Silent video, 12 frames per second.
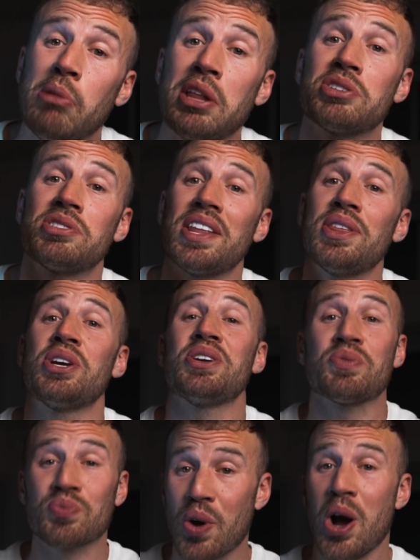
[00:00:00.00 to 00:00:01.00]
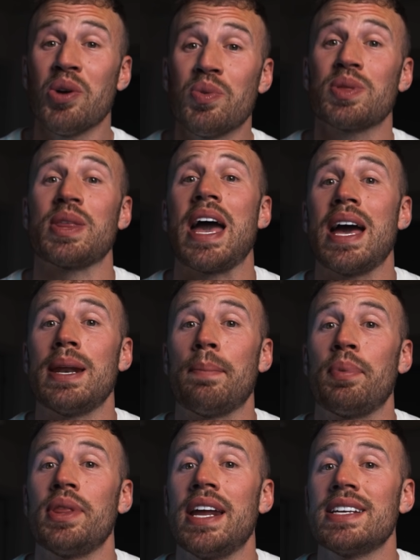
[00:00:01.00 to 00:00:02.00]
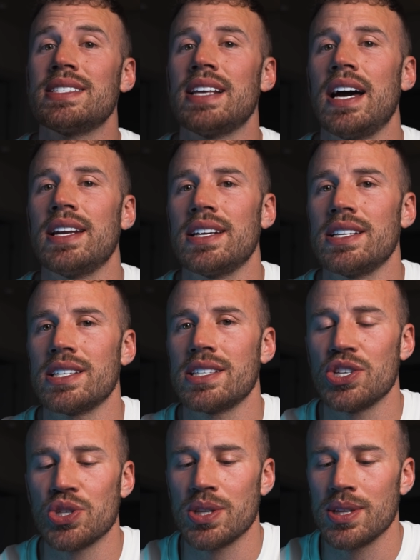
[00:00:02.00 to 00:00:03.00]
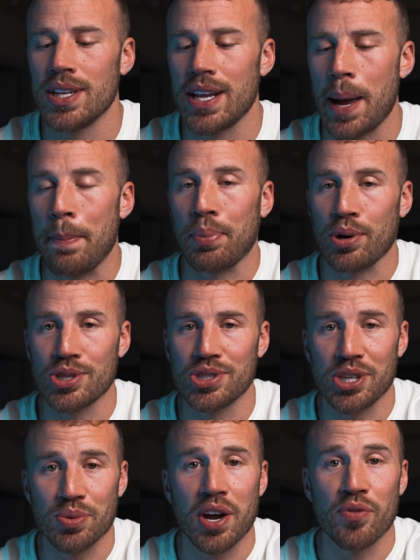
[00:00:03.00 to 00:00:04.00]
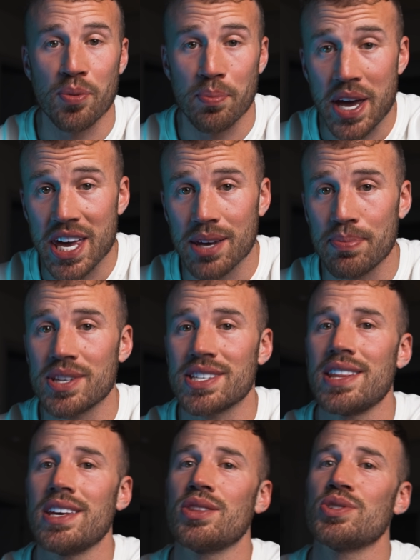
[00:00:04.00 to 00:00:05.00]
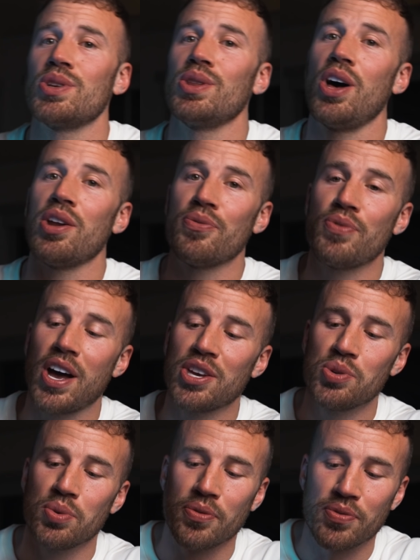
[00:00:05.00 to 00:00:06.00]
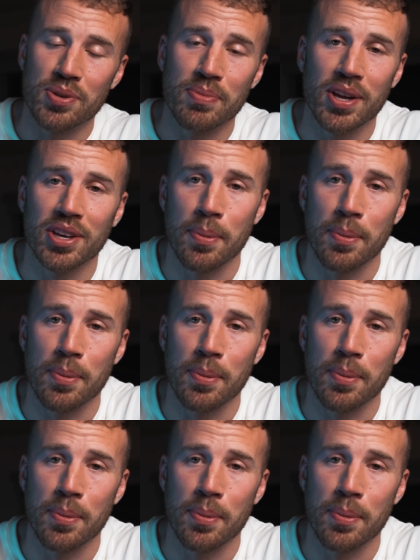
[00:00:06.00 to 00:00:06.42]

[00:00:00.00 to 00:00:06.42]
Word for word: Now, there's nothing wrong with that, but that is not the decision that I personally would ever make because I think there's a lot of value in female